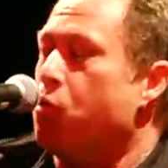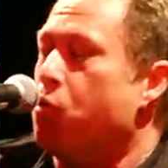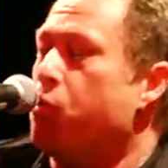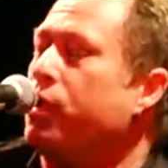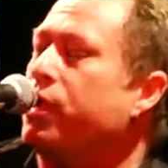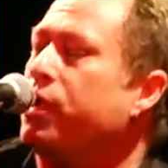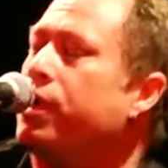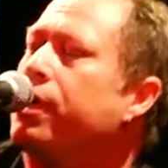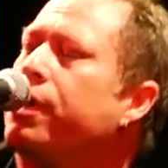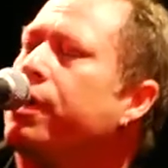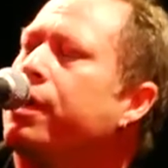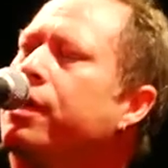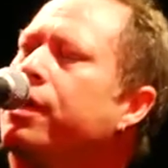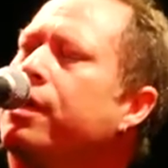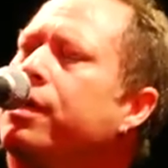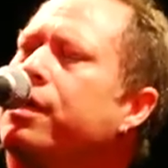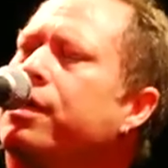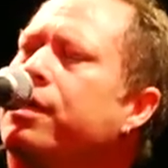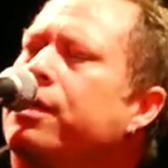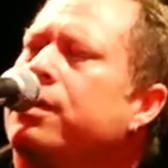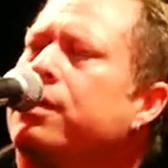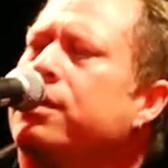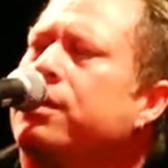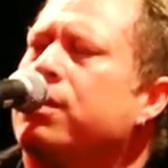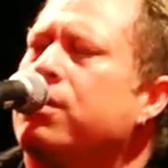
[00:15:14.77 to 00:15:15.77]

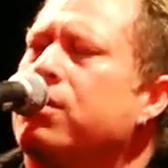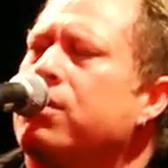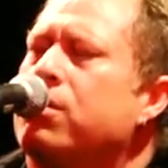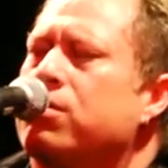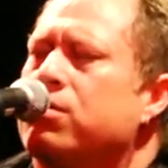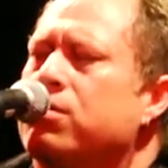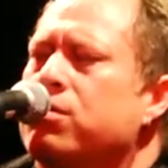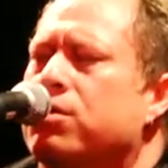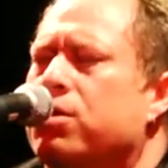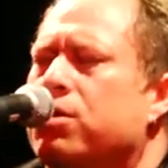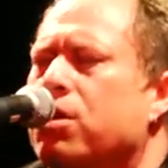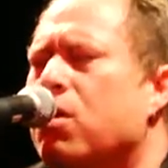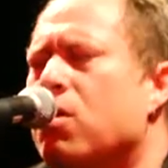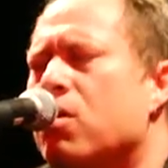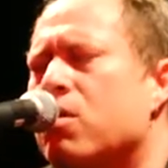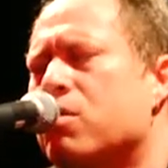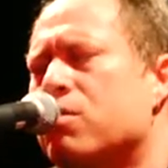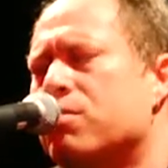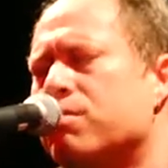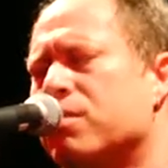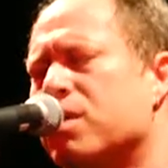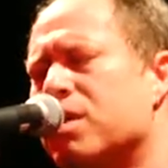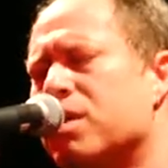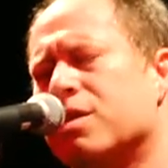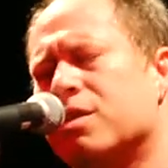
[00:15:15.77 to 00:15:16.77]
We don't talk
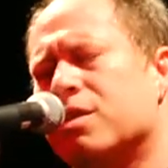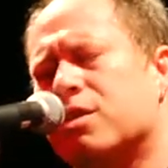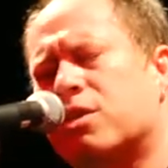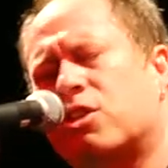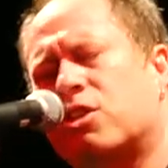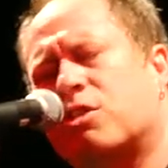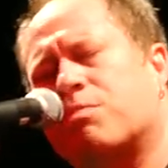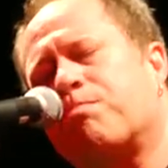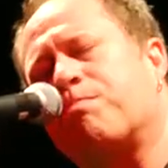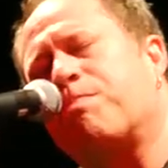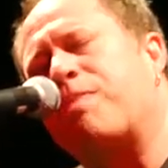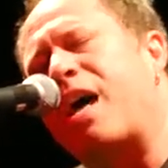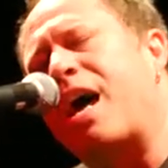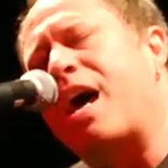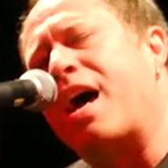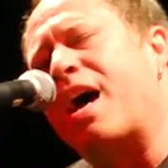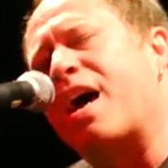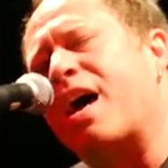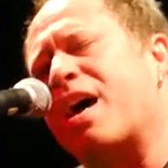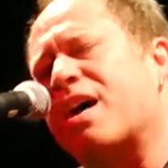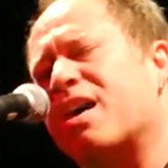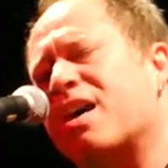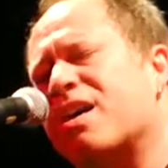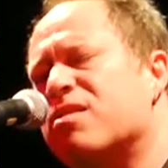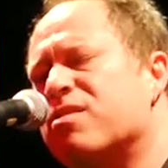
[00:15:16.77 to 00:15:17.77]
much
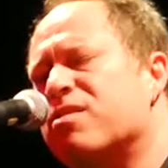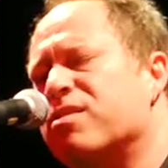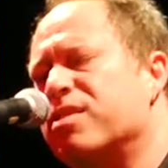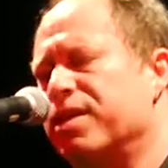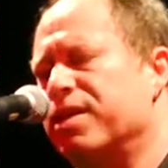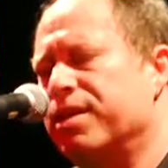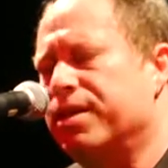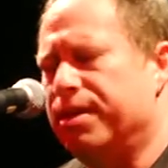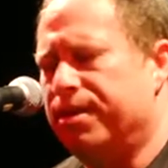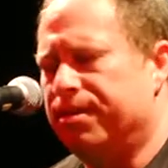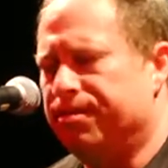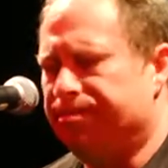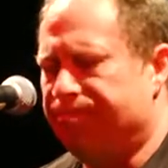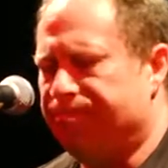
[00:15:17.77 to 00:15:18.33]
about it.